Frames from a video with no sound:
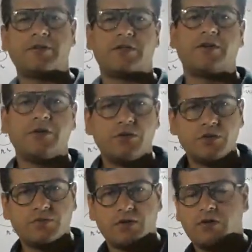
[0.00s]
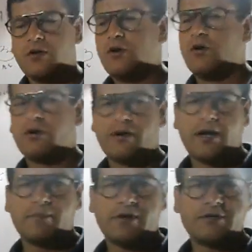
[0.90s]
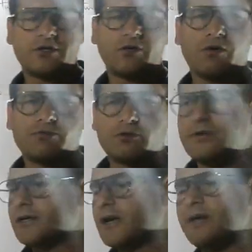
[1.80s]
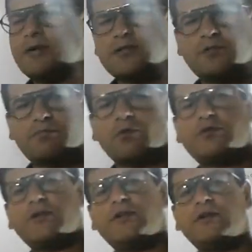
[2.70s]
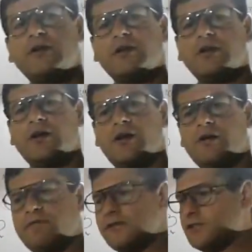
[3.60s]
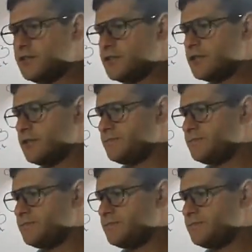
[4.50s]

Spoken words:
is an individual, or hybrid is an offspring, hybrid is a progeny which is